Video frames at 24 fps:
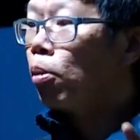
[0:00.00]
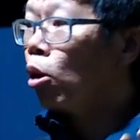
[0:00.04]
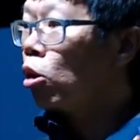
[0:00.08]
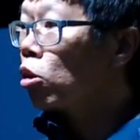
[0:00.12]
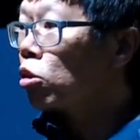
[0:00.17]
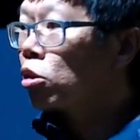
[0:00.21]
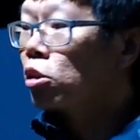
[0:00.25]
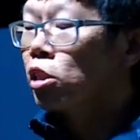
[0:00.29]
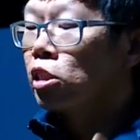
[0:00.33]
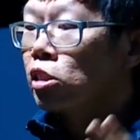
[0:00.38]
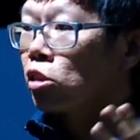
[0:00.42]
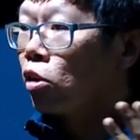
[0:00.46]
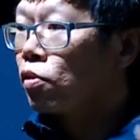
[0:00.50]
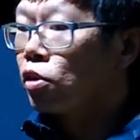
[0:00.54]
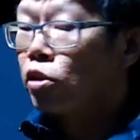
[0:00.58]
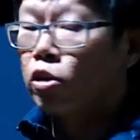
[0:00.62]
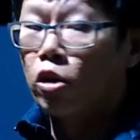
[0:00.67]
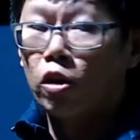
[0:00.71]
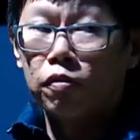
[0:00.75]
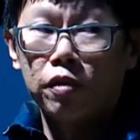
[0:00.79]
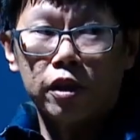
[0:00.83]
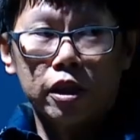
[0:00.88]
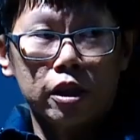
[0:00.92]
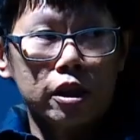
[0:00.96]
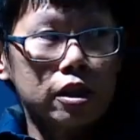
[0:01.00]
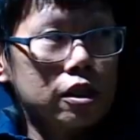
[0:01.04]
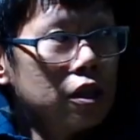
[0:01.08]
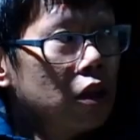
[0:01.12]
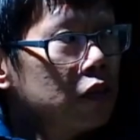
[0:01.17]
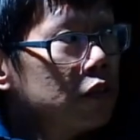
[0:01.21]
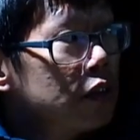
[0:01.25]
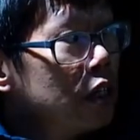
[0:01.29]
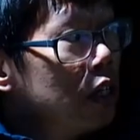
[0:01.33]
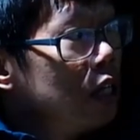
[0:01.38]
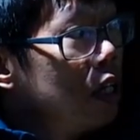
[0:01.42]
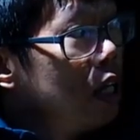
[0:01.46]
the politics of the North and the
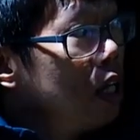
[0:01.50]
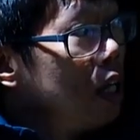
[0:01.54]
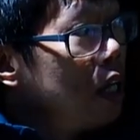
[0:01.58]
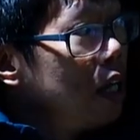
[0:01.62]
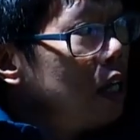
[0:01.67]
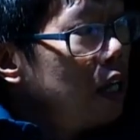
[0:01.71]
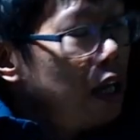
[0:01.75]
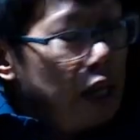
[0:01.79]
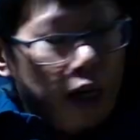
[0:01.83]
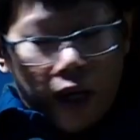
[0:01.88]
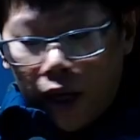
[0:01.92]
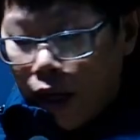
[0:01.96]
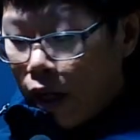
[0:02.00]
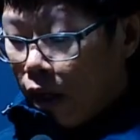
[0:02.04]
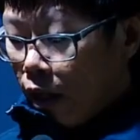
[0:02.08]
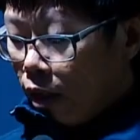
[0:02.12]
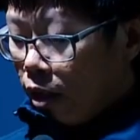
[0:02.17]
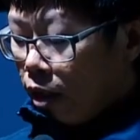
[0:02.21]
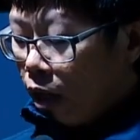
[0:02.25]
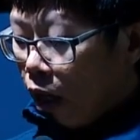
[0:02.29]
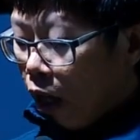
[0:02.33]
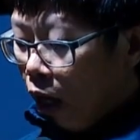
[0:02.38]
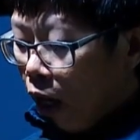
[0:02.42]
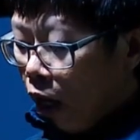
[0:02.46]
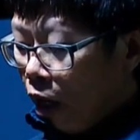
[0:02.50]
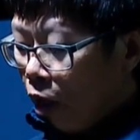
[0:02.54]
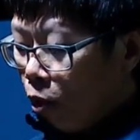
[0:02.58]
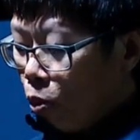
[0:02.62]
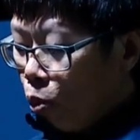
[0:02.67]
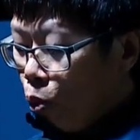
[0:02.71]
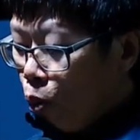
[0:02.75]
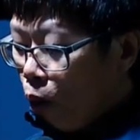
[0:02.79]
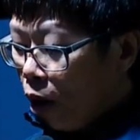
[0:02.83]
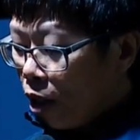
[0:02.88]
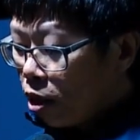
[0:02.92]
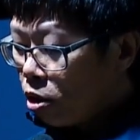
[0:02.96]
South. And I
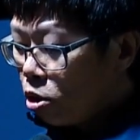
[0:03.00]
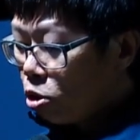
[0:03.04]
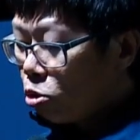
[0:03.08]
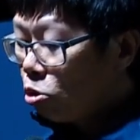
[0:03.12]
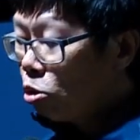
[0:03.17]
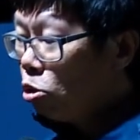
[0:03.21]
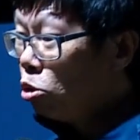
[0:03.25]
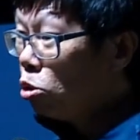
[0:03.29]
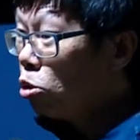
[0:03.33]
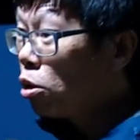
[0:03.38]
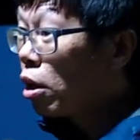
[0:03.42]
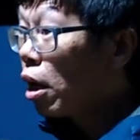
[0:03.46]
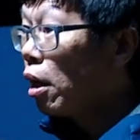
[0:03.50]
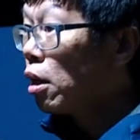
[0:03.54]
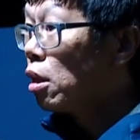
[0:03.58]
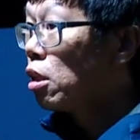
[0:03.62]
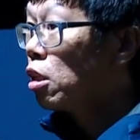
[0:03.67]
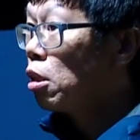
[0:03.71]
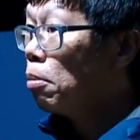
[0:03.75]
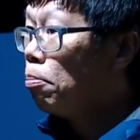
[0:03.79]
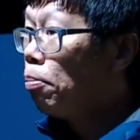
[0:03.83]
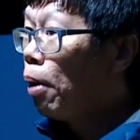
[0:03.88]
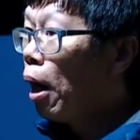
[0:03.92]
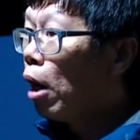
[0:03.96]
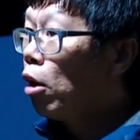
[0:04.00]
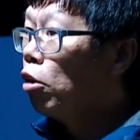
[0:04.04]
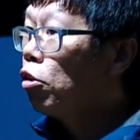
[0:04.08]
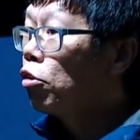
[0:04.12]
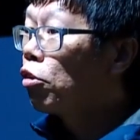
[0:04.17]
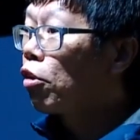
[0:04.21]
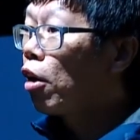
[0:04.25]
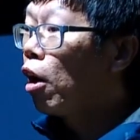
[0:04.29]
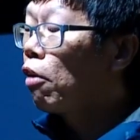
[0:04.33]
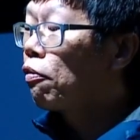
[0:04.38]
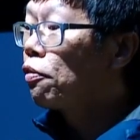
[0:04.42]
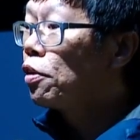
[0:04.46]
want to look at the
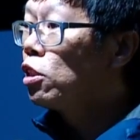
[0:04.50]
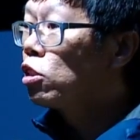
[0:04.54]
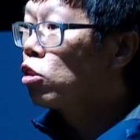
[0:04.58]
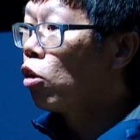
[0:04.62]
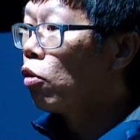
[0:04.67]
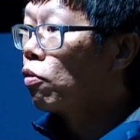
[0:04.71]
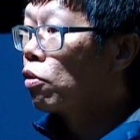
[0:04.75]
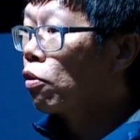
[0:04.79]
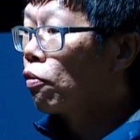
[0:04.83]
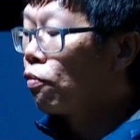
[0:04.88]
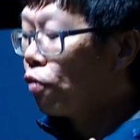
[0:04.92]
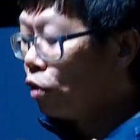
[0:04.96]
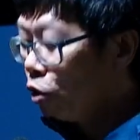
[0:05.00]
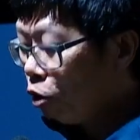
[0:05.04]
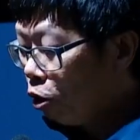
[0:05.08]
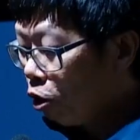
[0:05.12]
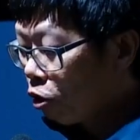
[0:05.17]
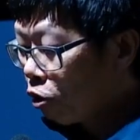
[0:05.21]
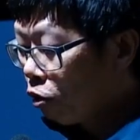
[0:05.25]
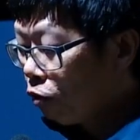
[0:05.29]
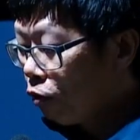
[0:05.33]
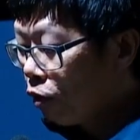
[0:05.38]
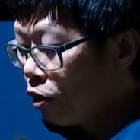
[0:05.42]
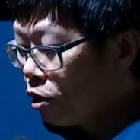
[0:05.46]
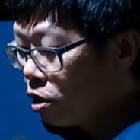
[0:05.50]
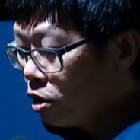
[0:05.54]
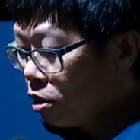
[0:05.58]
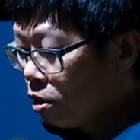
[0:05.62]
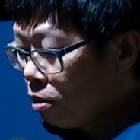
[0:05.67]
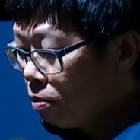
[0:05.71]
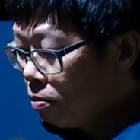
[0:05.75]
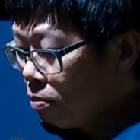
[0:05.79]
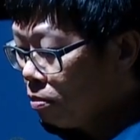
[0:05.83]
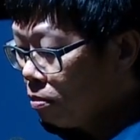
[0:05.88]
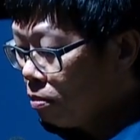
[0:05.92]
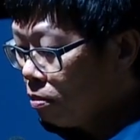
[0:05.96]
biographies of the photographers,
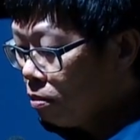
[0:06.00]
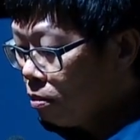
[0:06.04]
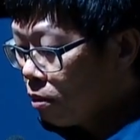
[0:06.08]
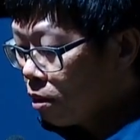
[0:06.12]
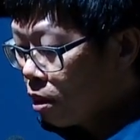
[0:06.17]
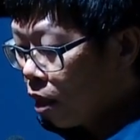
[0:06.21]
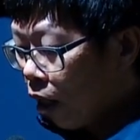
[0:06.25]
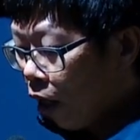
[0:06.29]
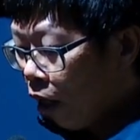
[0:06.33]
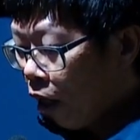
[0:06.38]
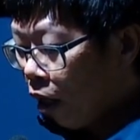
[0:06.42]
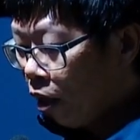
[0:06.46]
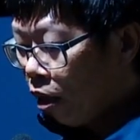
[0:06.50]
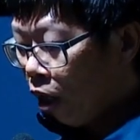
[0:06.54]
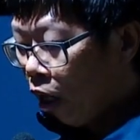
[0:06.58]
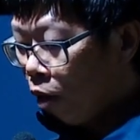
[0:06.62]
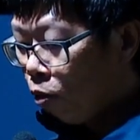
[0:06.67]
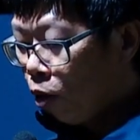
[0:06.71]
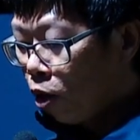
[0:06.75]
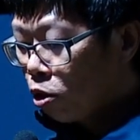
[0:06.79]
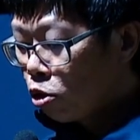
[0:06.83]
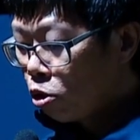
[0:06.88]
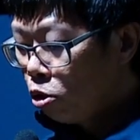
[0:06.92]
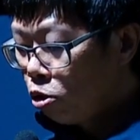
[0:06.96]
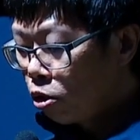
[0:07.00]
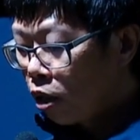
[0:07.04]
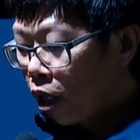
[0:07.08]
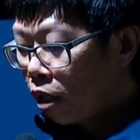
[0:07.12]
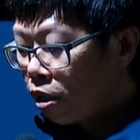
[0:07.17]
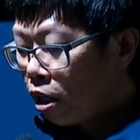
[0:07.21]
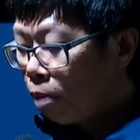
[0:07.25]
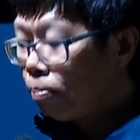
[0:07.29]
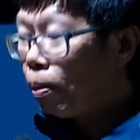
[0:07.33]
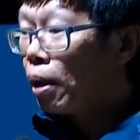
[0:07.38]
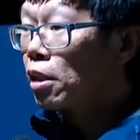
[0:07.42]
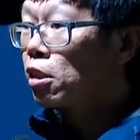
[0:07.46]
and I want to look
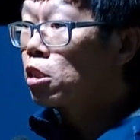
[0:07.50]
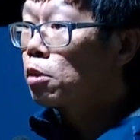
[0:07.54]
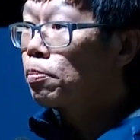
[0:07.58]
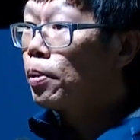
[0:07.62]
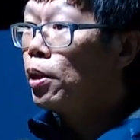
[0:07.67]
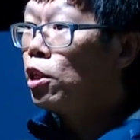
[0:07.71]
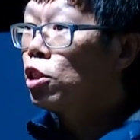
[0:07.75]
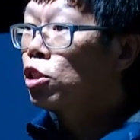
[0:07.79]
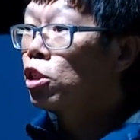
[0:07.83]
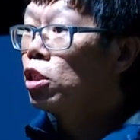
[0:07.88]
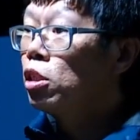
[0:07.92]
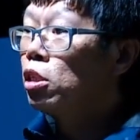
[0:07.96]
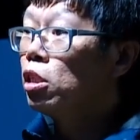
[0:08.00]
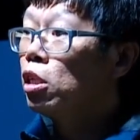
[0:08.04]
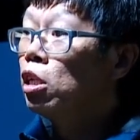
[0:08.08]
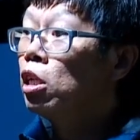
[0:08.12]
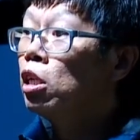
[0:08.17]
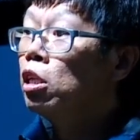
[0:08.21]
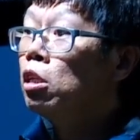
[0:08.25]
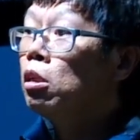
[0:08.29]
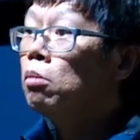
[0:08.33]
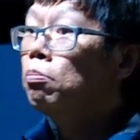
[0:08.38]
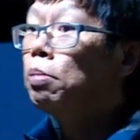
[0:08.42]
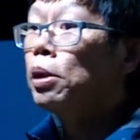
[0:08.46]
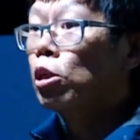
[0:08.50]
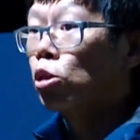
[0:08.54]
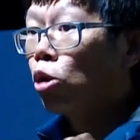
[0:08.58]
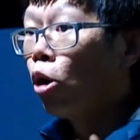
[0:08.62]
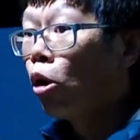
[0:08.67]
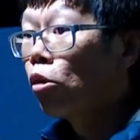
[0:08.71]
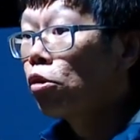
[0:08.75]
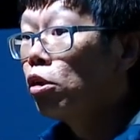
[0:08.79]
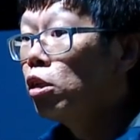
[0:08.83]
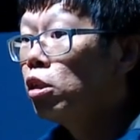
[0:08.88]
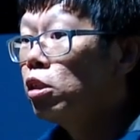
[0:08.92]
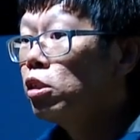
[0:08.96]
at their participation in
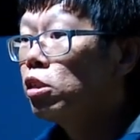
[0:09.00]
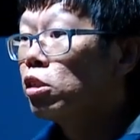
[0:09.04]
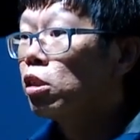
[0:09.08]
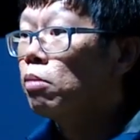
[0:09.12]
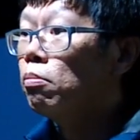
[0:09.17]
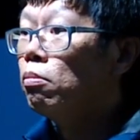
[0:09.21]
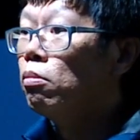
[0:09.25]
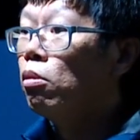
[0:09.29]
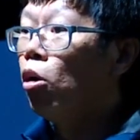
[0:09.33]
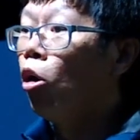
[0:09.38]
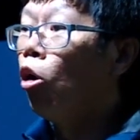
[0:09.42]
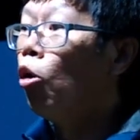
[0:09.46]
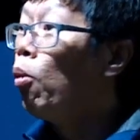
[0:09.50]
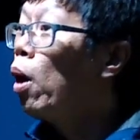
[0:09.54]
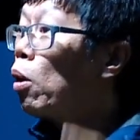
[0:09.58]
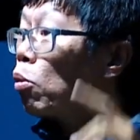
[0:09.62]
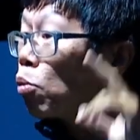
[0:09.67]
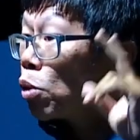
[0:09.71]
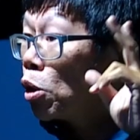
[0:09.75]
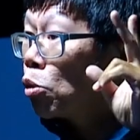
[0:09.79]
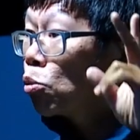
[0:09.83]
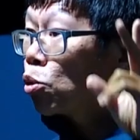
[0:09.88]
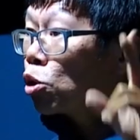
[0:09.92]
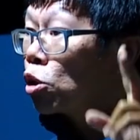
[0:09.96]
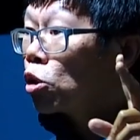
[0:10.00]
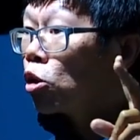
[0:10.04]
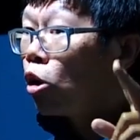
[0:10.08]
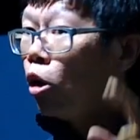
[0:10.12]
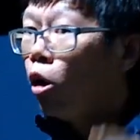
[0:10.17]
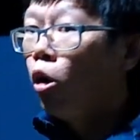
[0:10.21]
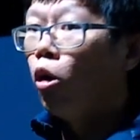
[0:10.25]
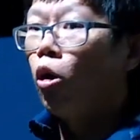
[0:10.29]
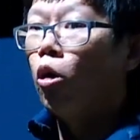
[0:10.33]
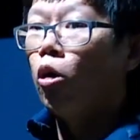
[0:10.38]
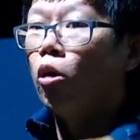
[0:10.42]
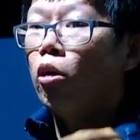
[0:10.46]
pictorialism, or what we would
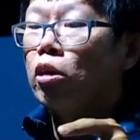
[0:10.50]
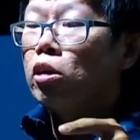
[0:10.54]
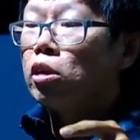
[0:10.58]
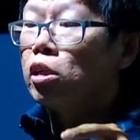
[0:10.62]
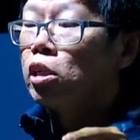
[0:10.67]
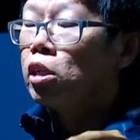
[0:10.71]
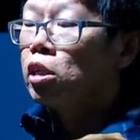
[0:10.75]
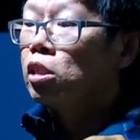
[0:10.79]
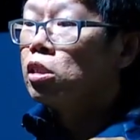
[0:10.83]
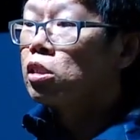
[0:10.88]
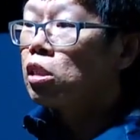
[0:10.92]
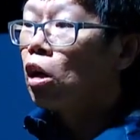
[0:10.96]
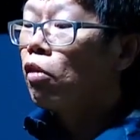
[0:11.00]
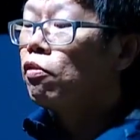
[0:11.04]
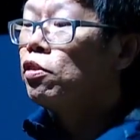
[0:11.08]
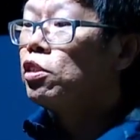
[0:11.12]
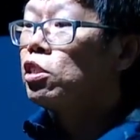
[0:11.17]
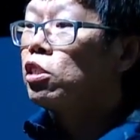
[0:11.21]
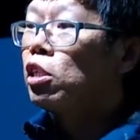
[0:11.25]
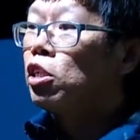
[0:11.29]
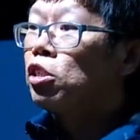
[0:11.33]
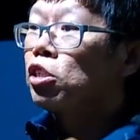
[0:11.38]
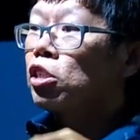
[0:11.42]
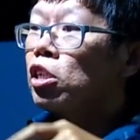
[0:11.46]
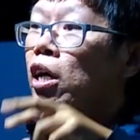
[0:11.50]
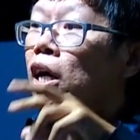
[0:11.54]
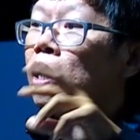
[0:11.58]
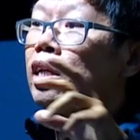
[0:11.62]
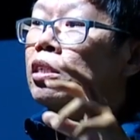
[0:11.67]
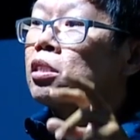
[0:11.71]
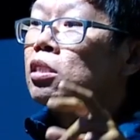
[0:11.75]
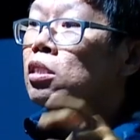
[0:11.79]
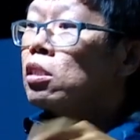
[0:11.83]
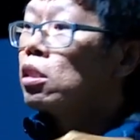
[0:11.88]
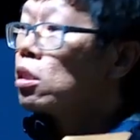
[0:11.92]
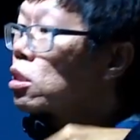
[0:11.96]
call in Southeast Asia
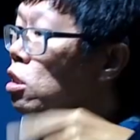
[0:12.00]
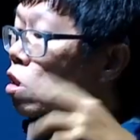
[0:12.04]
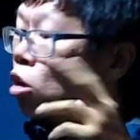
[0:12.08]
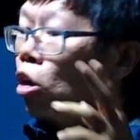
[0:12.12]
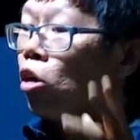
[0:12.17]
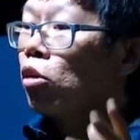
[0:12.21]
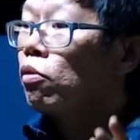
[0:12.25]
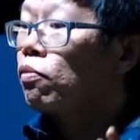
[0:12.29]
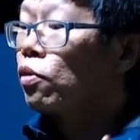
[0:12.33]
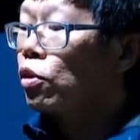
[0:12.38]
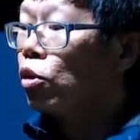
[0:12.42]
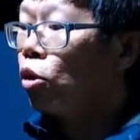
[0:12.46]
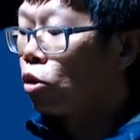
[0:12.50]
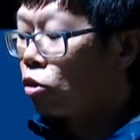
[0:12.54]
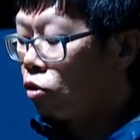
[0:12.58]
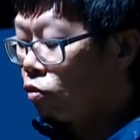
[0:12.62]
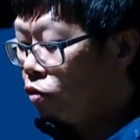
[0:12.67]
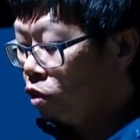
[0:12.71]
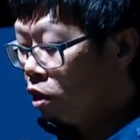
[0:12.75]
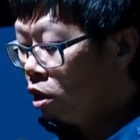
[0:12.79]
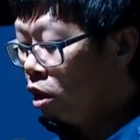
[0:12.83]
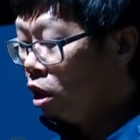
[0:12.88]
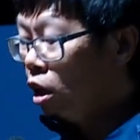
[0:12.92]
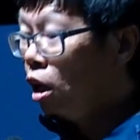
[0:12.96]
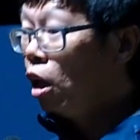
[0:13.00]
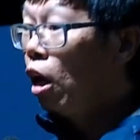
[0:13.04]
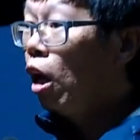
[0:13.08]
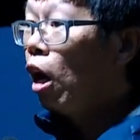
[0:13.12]
as salon photography.